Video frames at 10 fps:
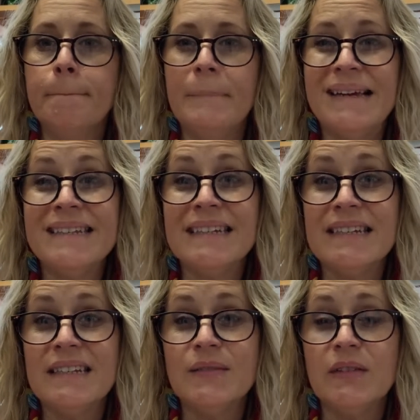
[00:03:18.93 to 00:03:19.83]

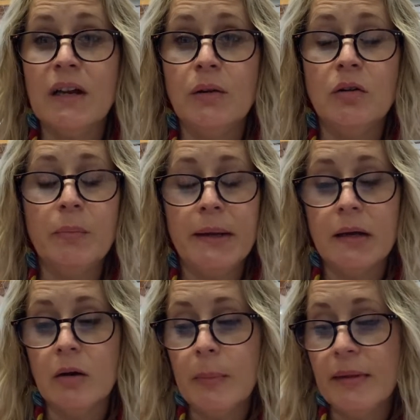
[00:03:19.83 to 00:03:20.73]
baskets for local
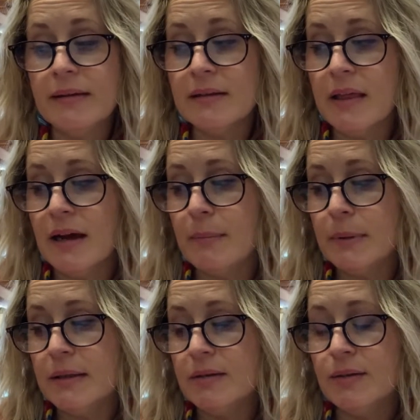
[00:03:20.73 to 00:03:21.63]
pickup and things like that,
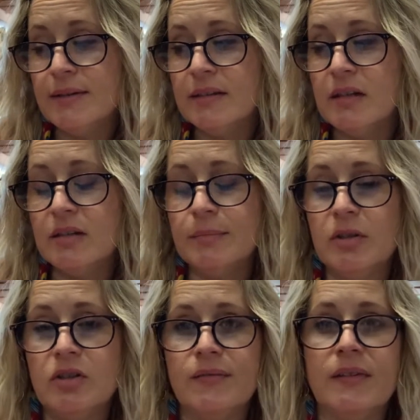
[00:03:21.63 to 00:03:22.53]
but there isn't as
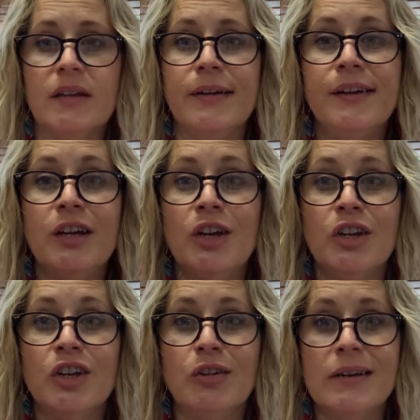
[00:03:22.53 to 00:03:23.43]
much of the
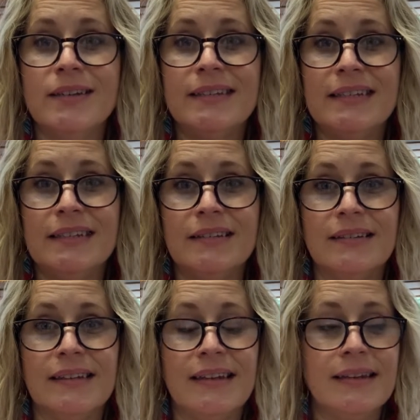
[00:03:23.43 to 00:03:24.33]
curiosities
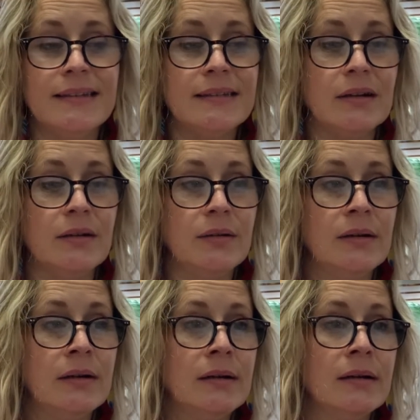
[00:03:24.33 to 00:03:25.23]
on there. So
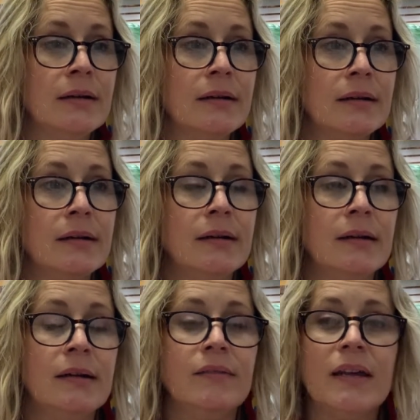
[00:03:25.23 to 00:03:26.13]

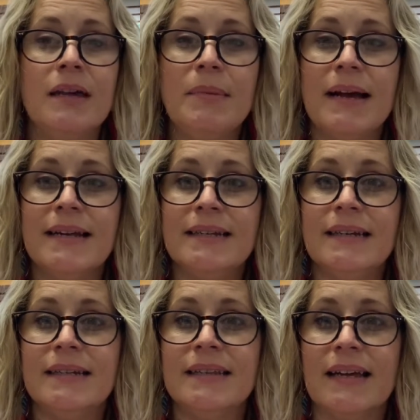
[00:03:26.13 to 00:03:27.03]
if I keep
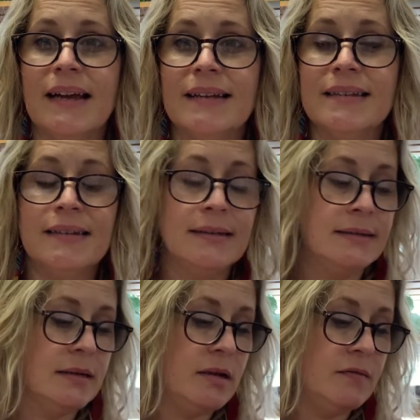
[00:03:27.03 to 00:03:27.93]
adding to that,
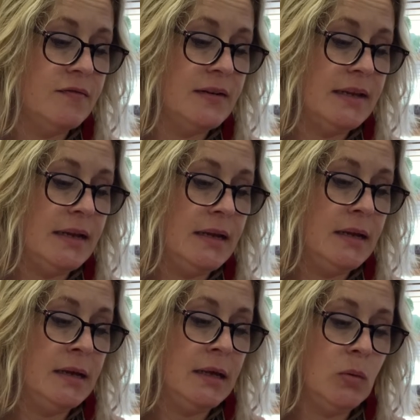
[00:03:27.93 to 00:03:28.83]
then hopefully
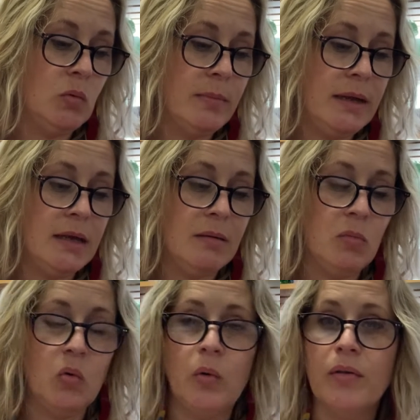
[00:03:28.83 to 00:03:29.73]
it will make it
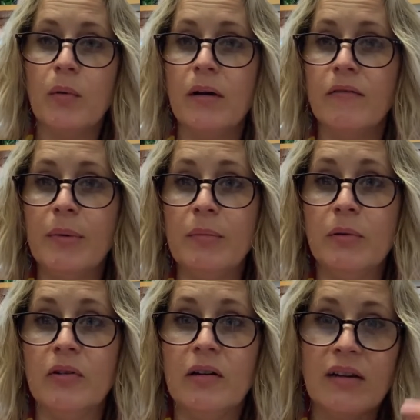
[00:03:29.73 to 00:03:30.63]
more worthwhile for people
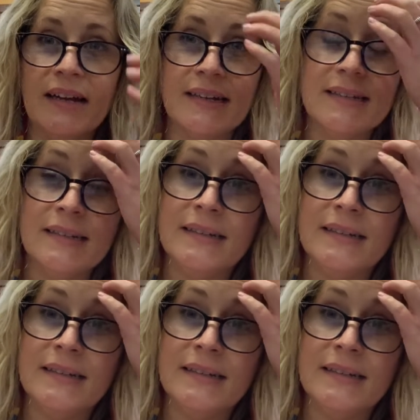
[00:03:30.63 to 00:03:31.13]
to look at.